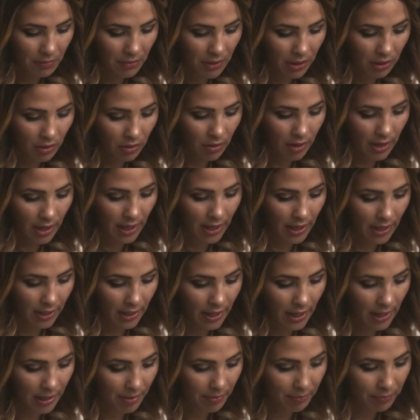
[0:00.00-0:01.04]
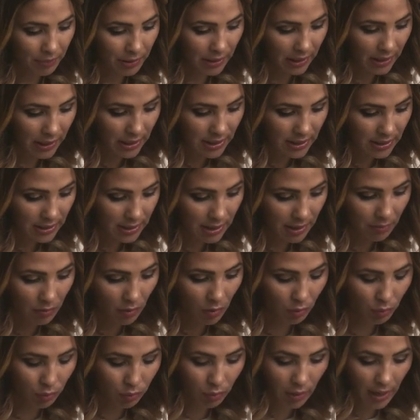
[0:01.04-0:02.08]
I'm gonna go ahead and place them
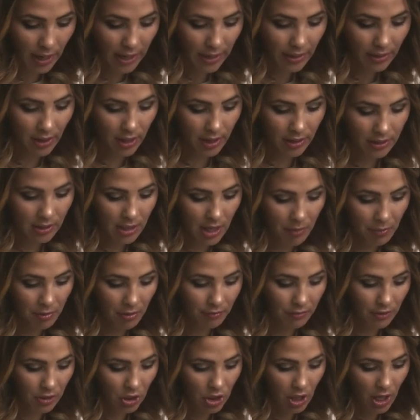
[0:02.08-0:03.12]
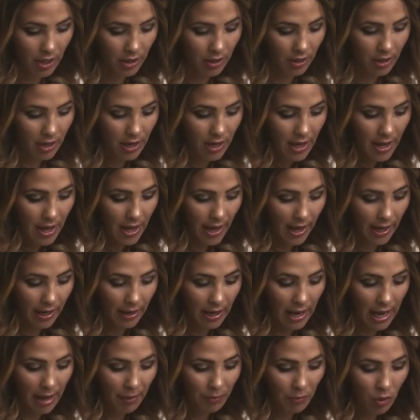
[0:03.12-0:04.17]
right on top of each other. And
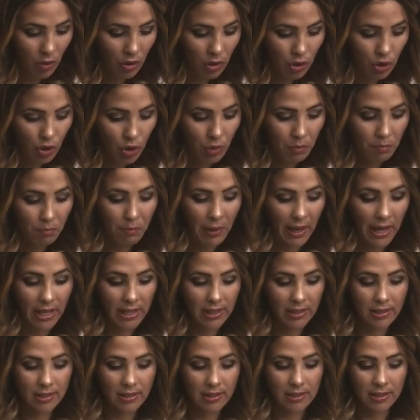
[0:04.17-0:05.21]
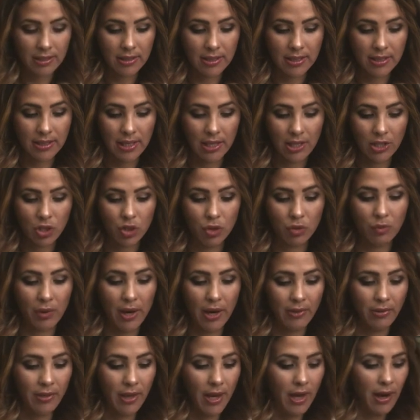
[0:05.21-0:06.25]
I'm going to baste stitch
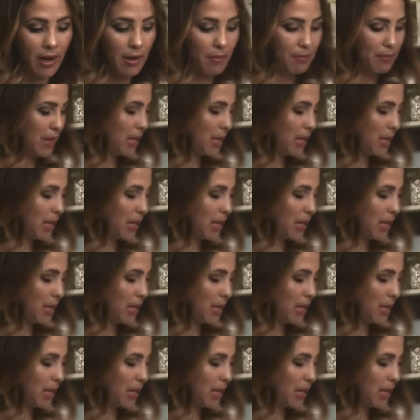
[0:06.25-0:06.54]
right there.